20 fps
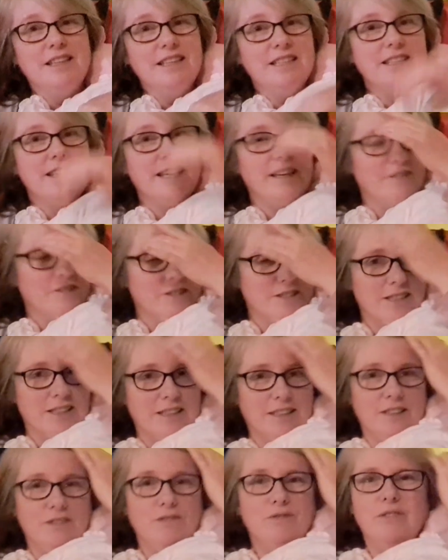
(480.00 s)
this here is a
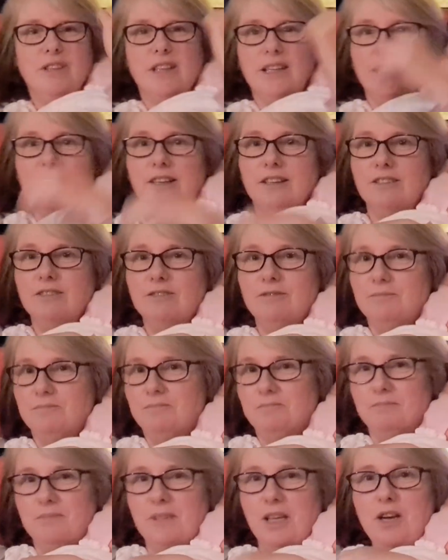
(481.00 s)
little video
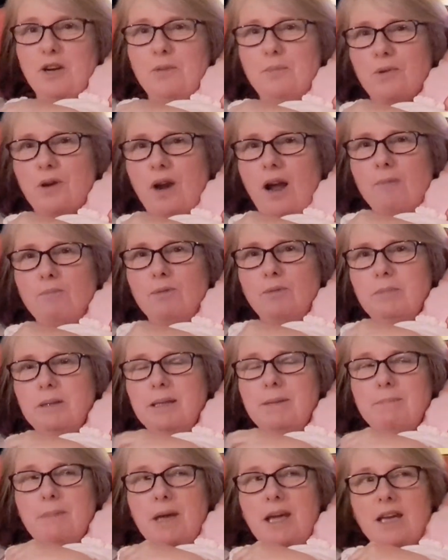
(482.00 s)
that I'll
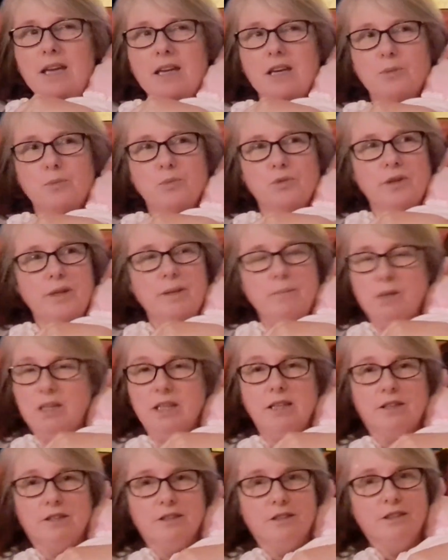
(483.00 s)
probably make a
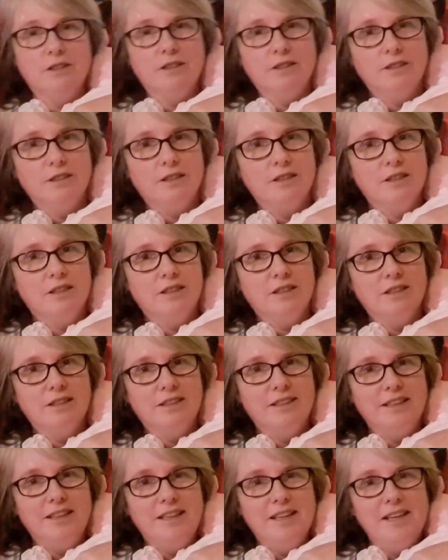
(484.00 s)
premiere,
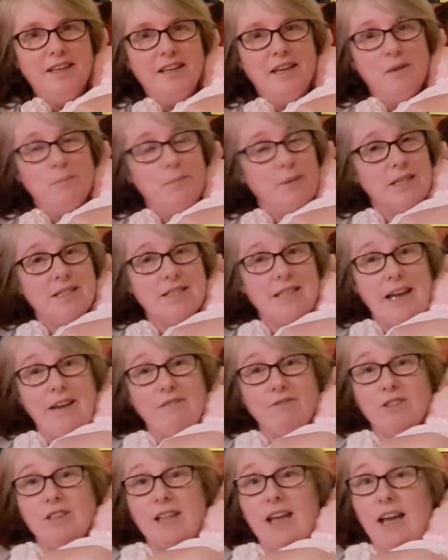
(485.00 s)
because
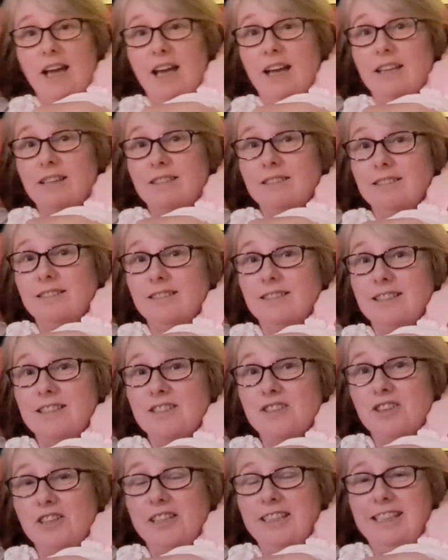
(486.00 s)
after that,
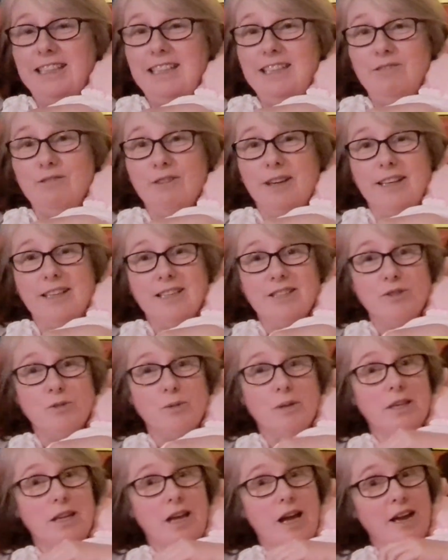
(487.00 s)
it's going to lead right
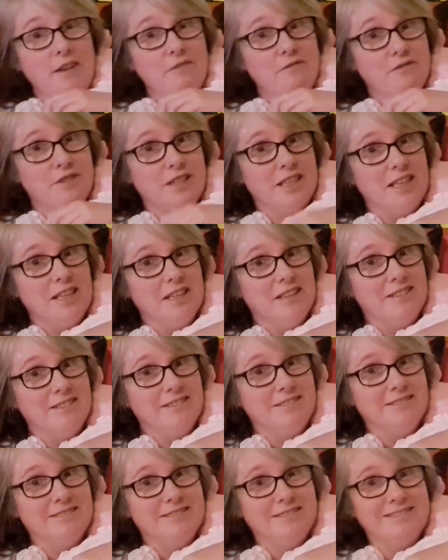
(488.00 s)
into a live video.
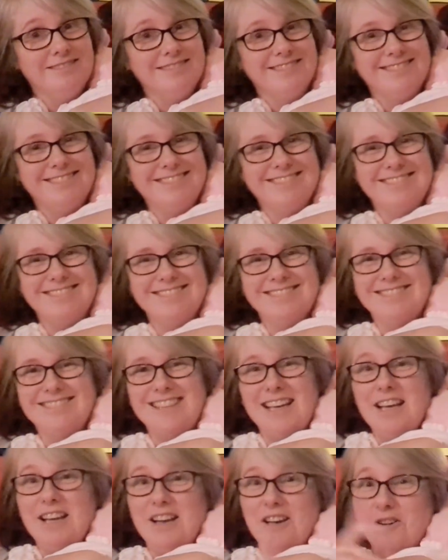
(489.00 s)

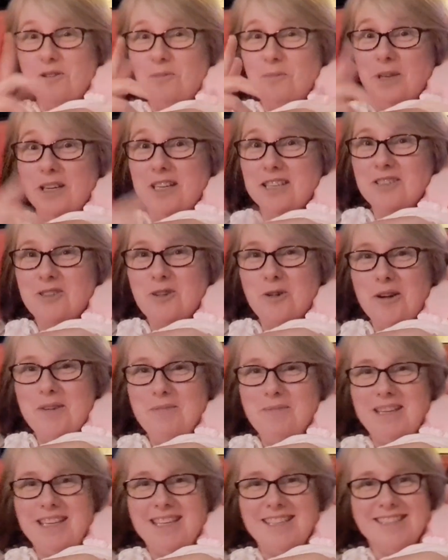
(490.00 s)
Hope you can
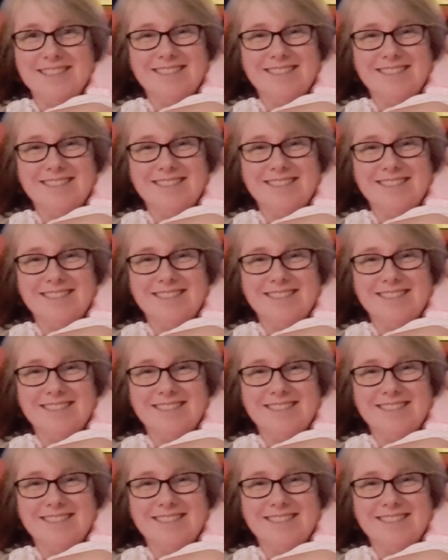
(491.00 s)
join me.